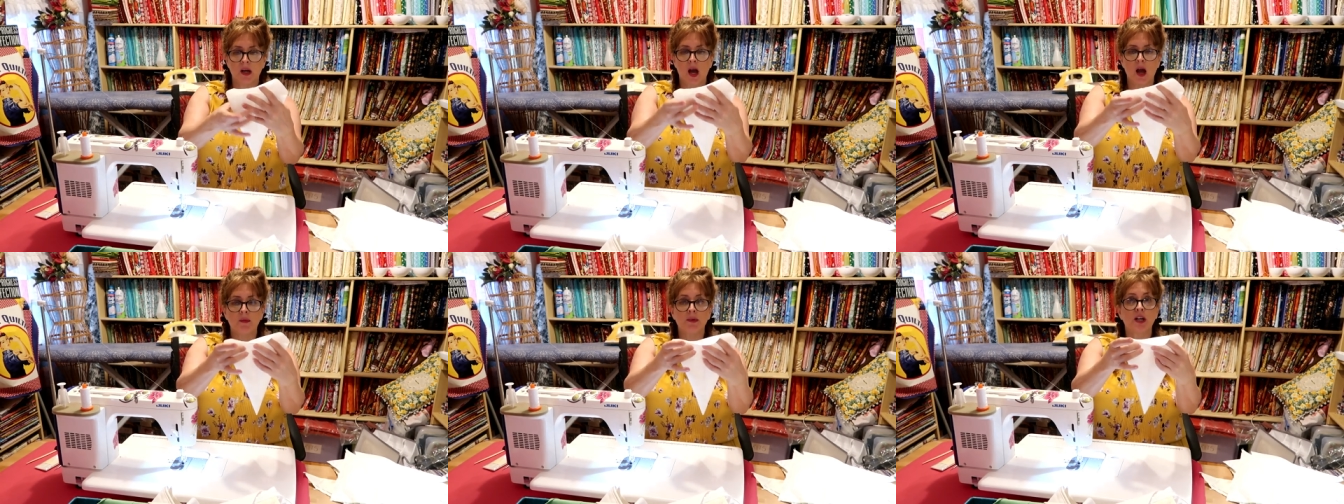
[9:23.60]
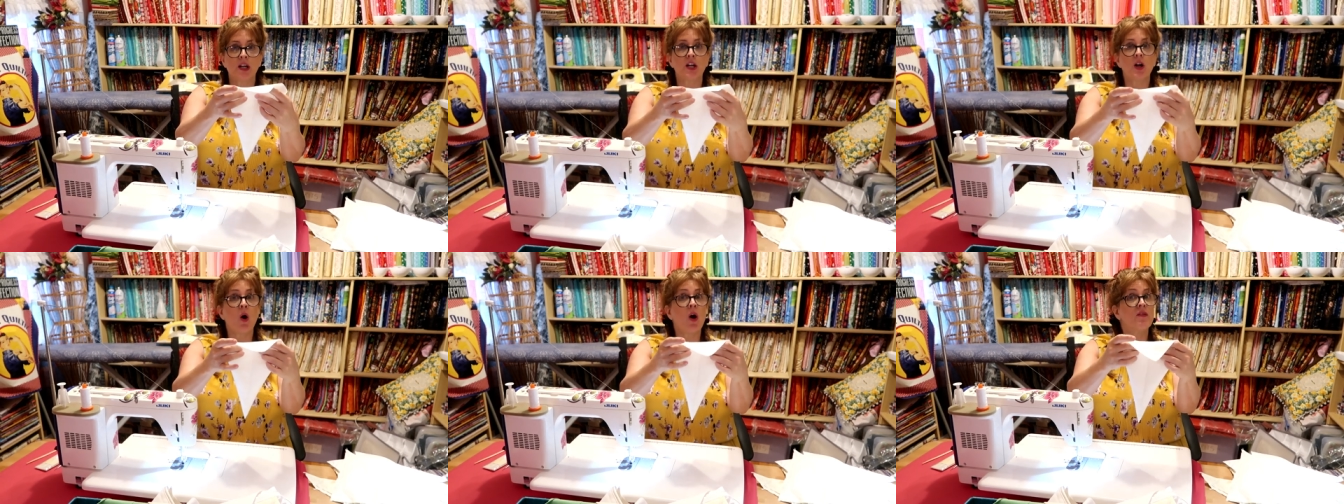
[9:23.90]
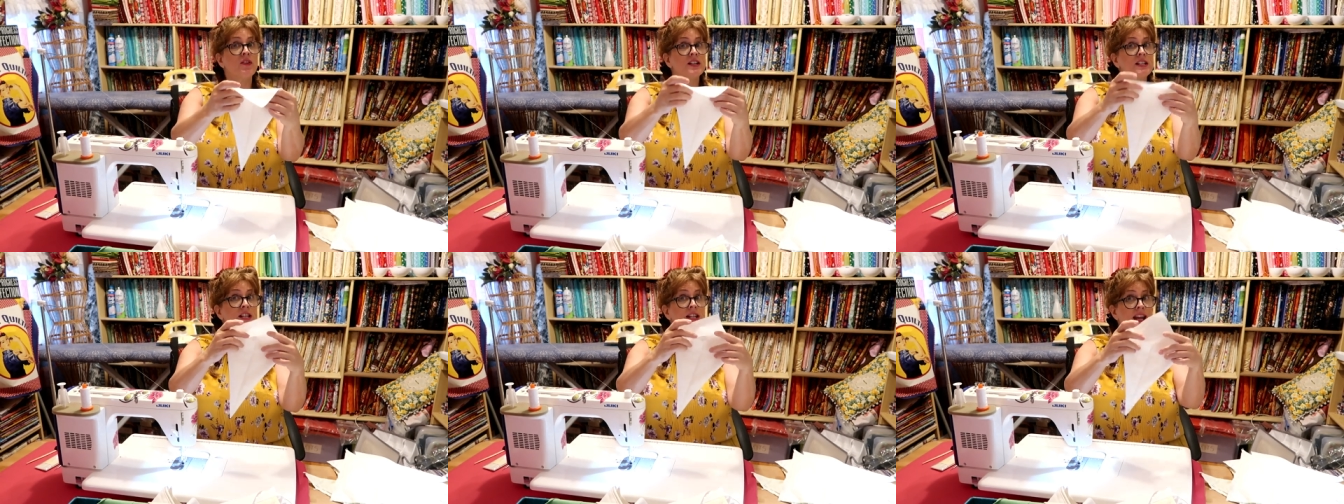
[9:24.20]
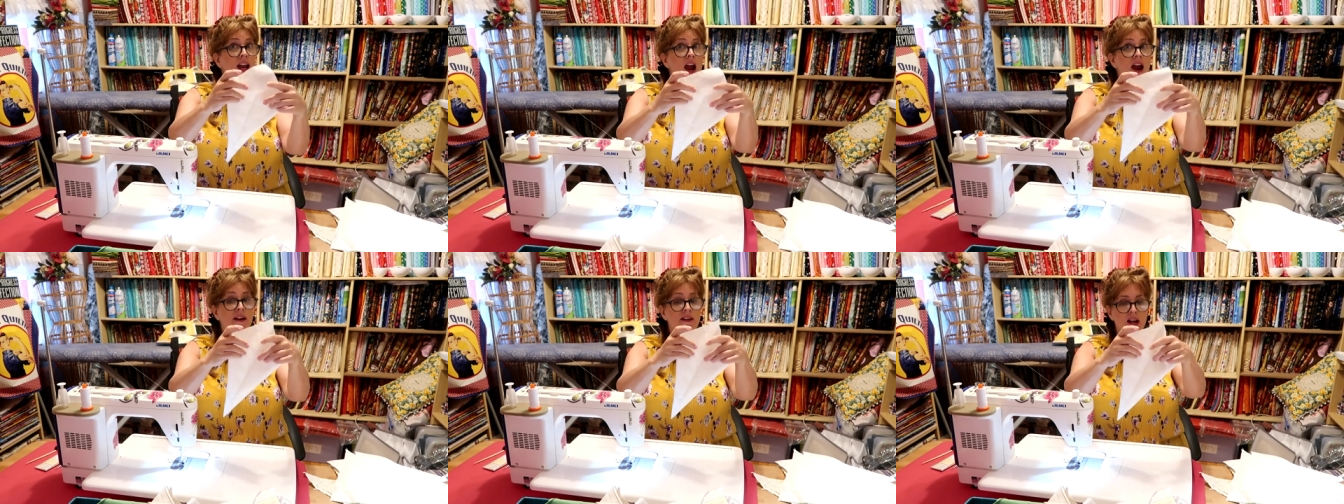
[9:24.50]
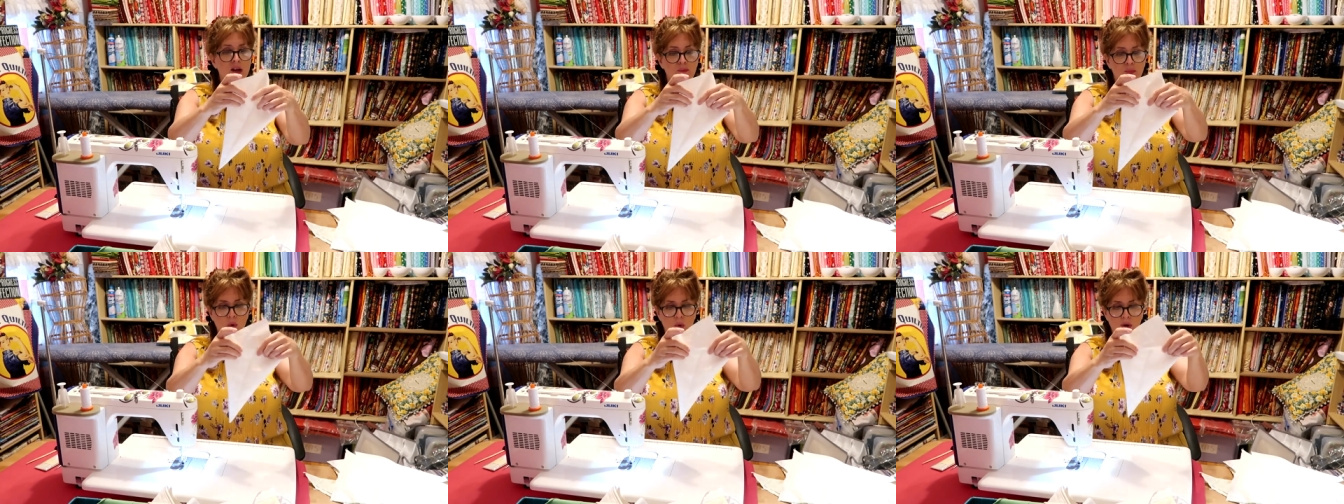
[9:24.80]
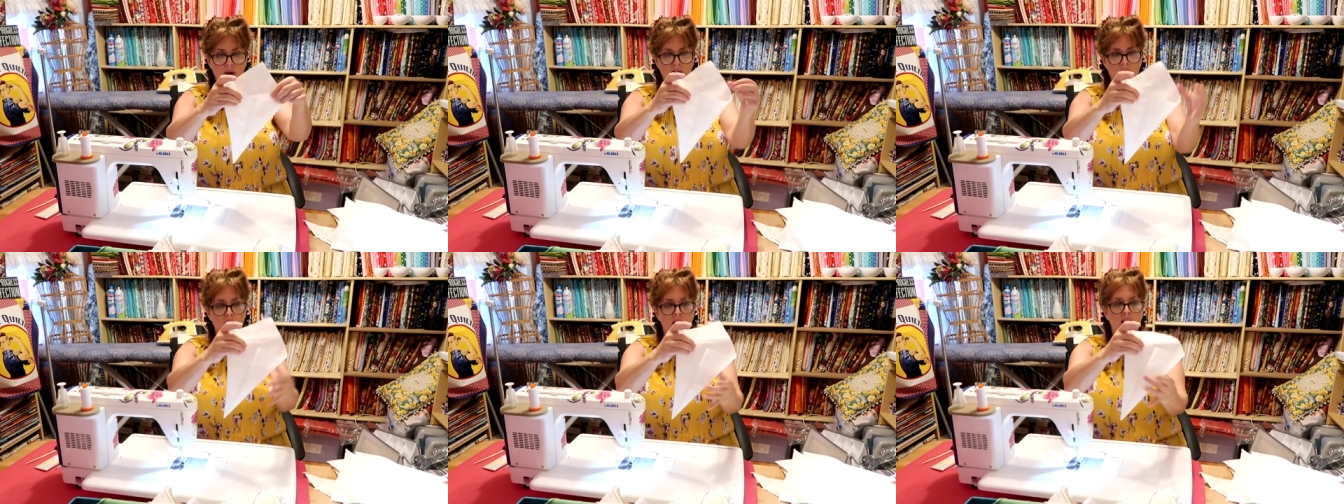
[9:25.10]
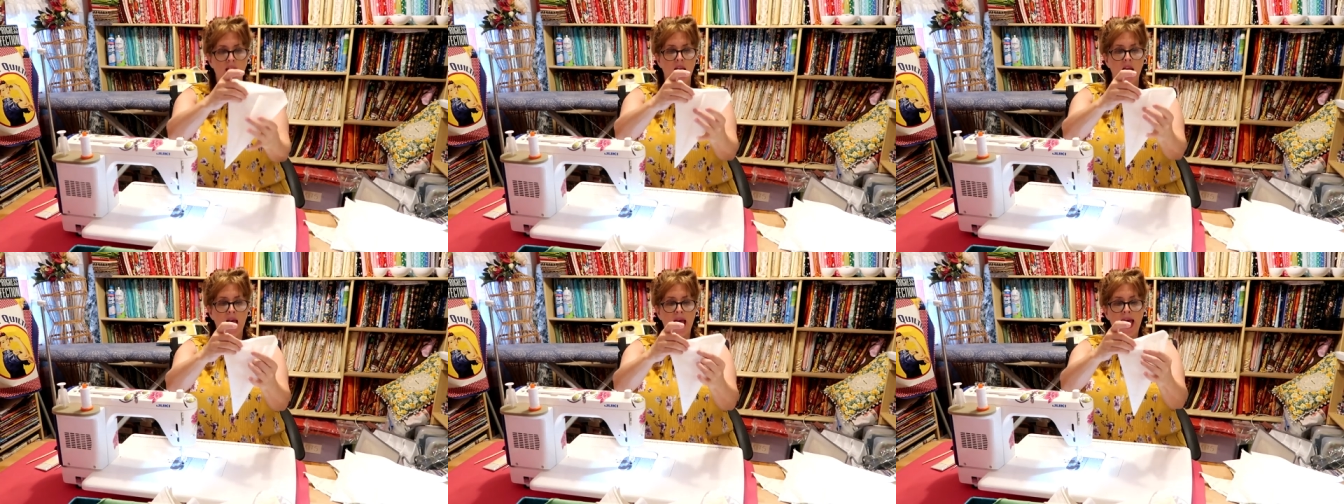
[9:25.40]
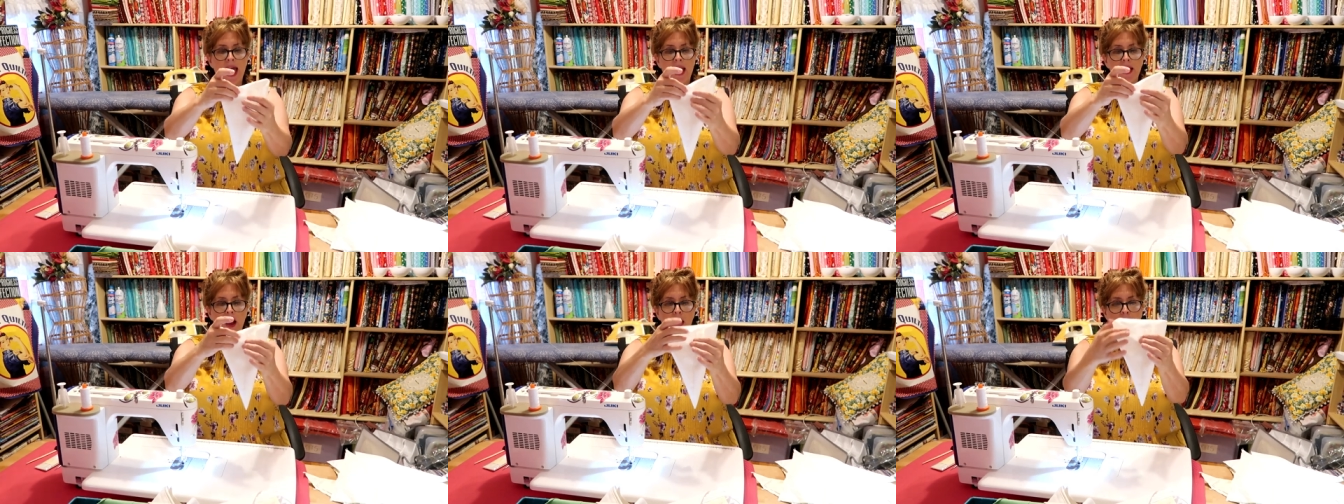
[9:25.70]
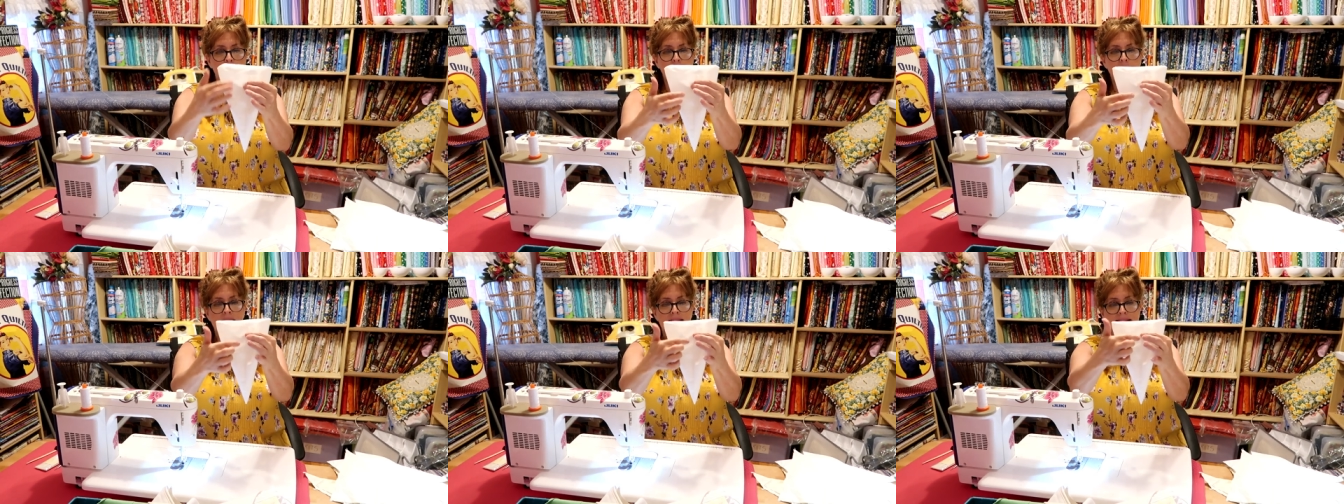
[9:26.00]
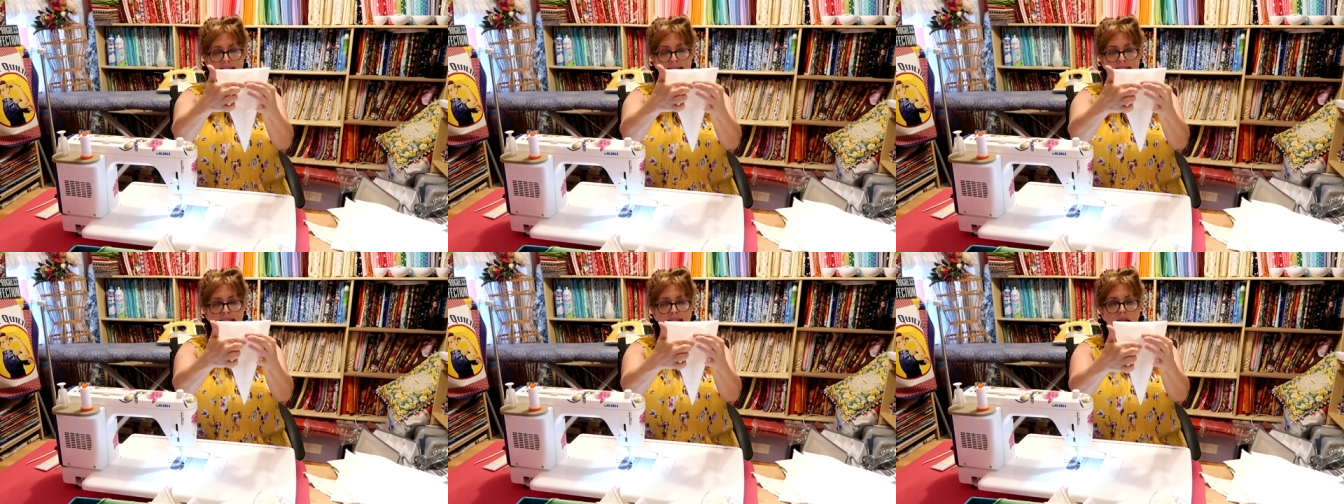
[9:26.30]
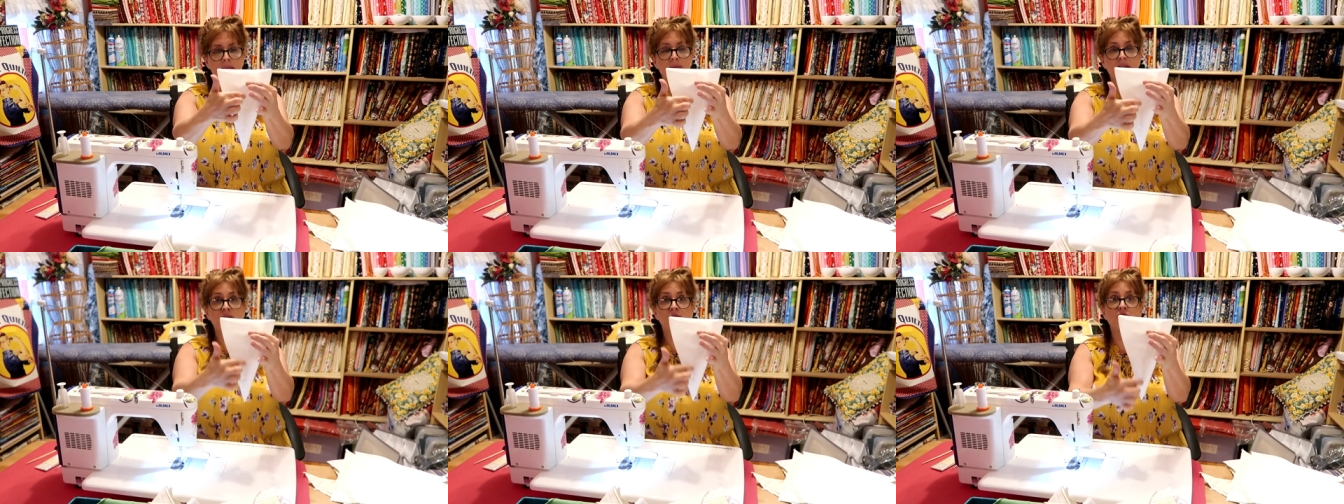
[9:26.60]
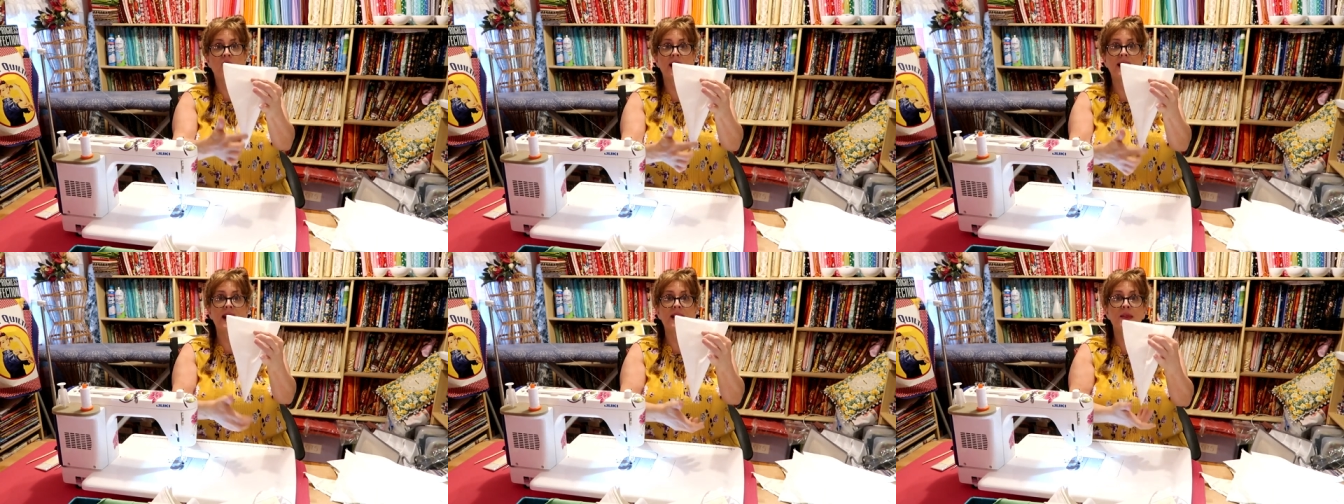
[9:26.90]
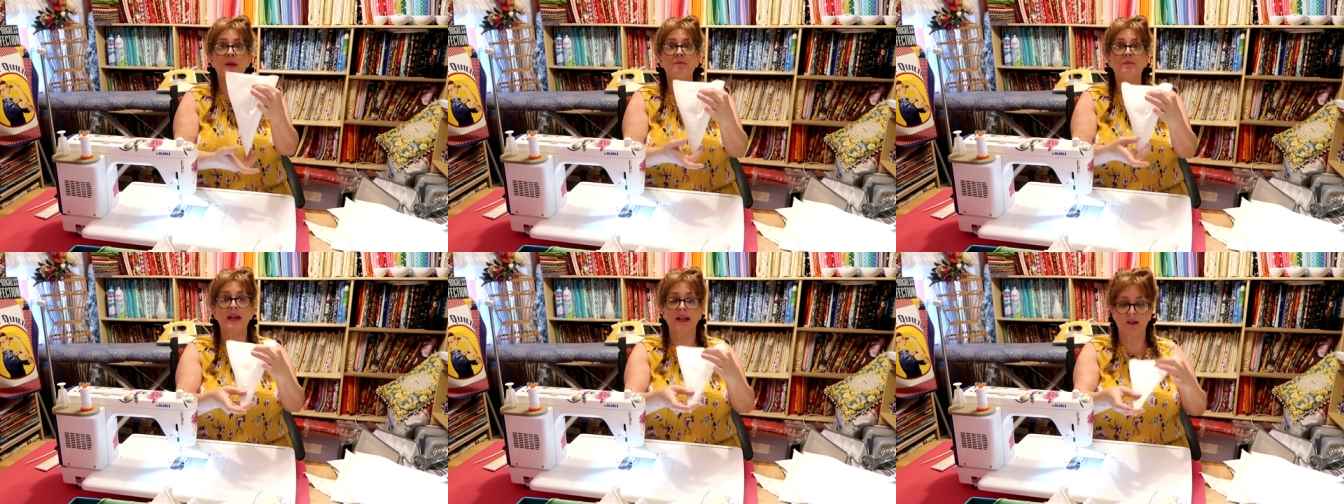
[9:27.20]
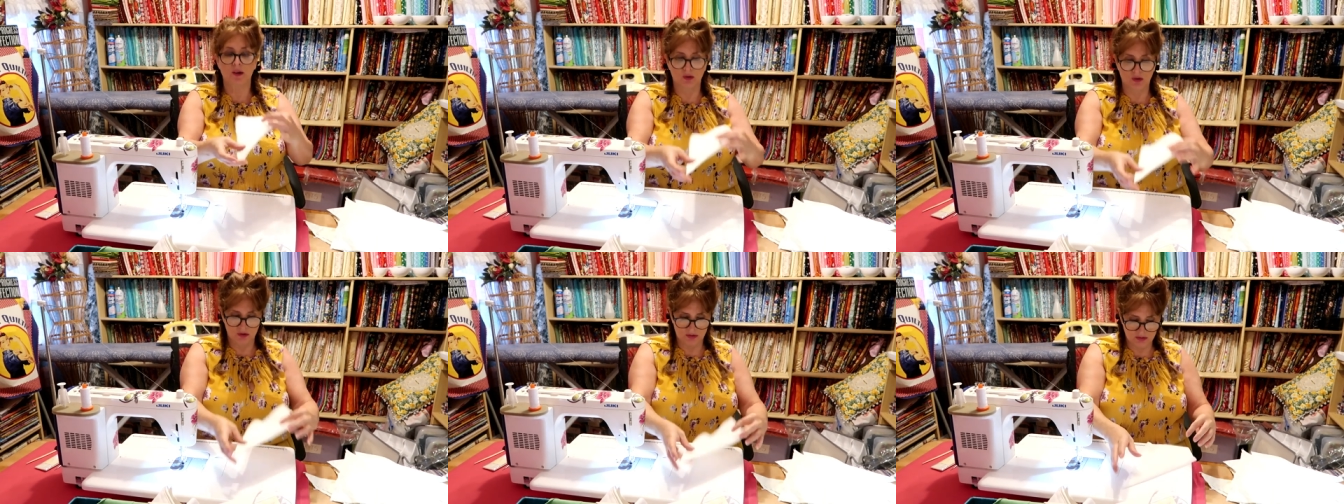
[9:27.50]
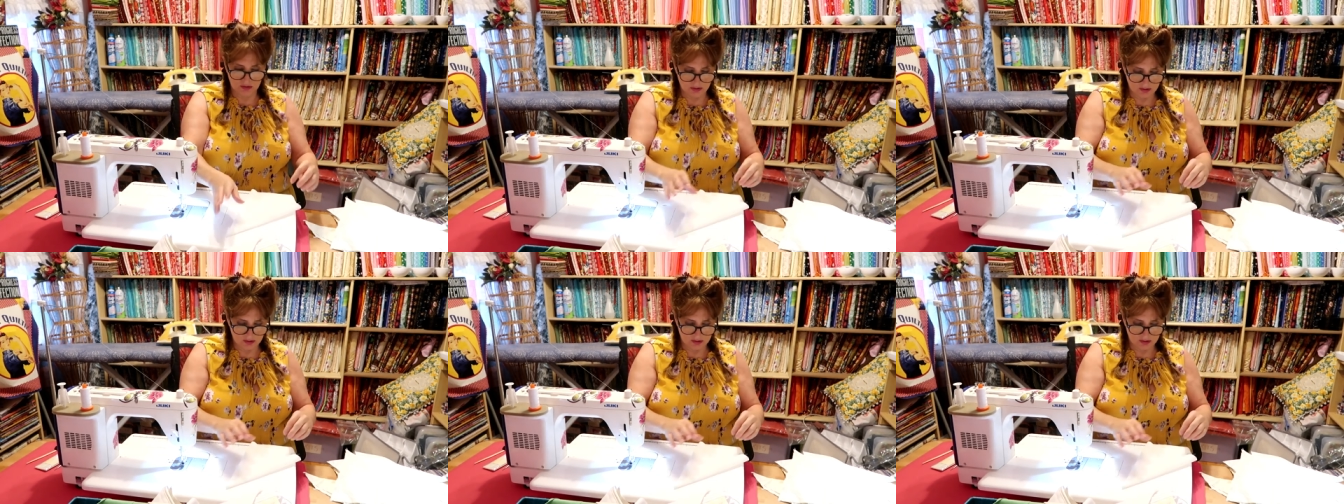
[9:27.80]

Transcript: I'm going to go over to the ironing board. Uh, my seam is right in the middle.